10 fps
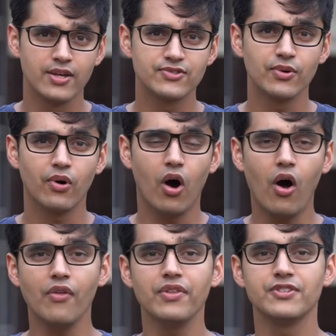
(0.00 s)
So
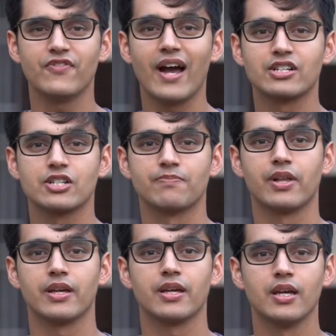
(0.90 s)
all these factors
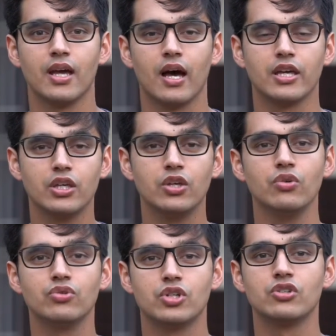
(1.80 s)
play a
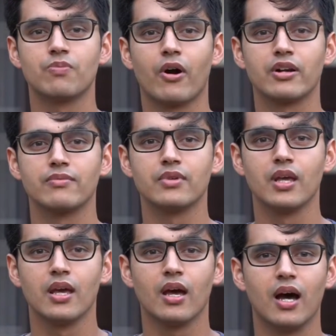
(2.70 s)
huge part in
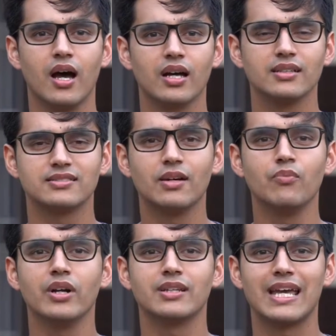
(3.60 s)

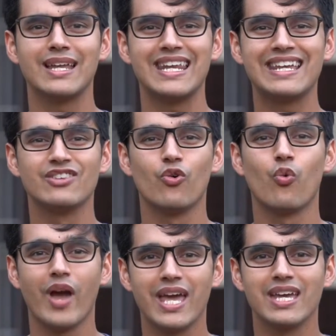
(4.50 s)
somewhat getting in the
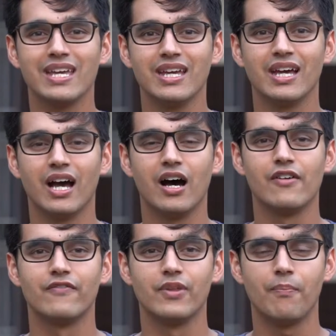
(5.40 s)
way
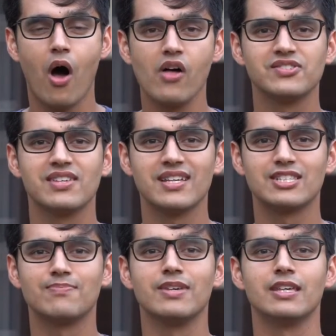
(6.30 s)
of the policy
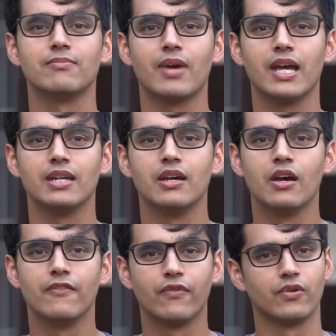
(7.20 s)
that's being made
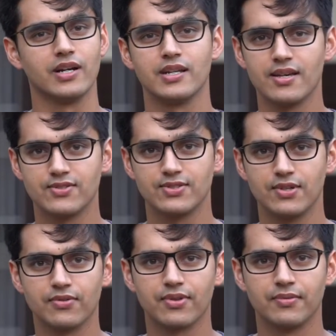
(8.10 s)
for India's
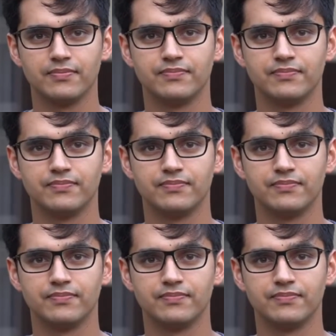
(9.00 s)
youth.